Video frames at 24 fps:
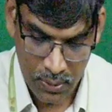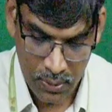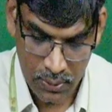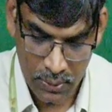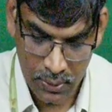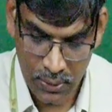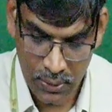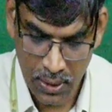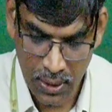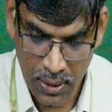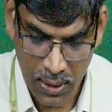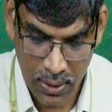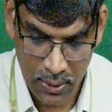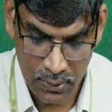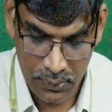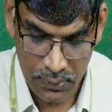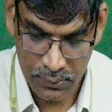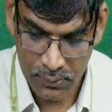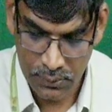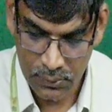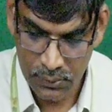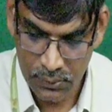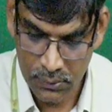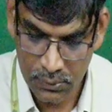
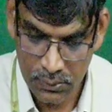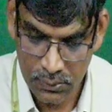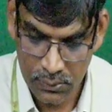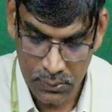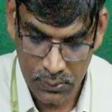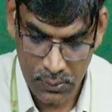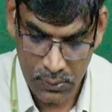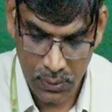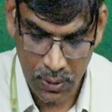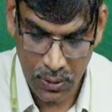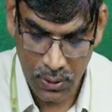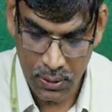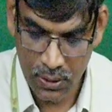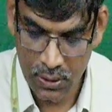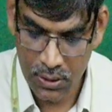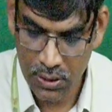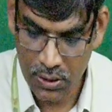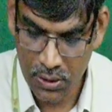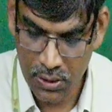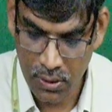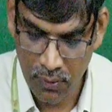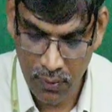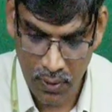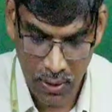then this is
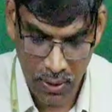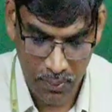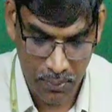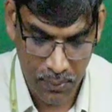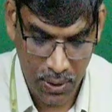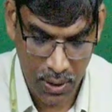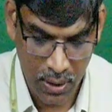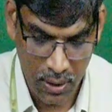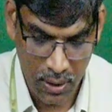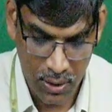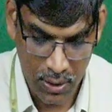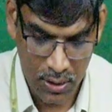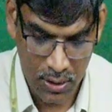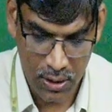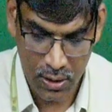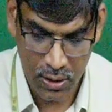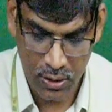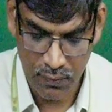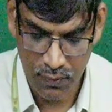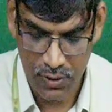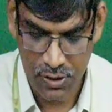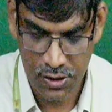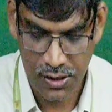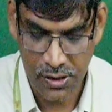the one of the
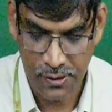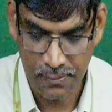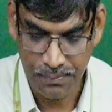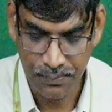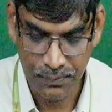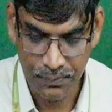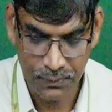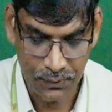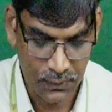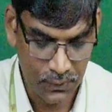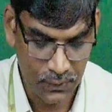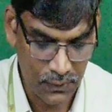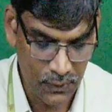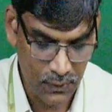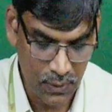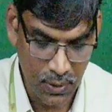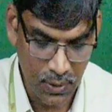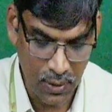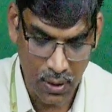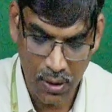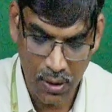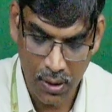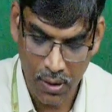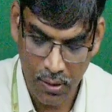equation,
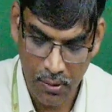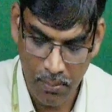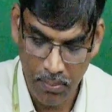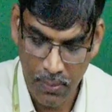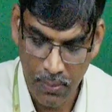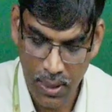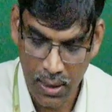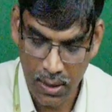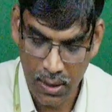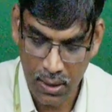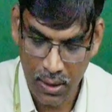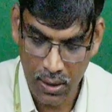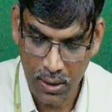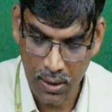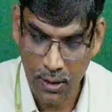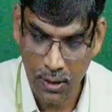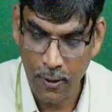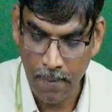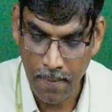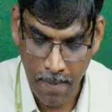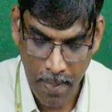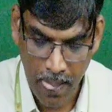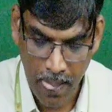but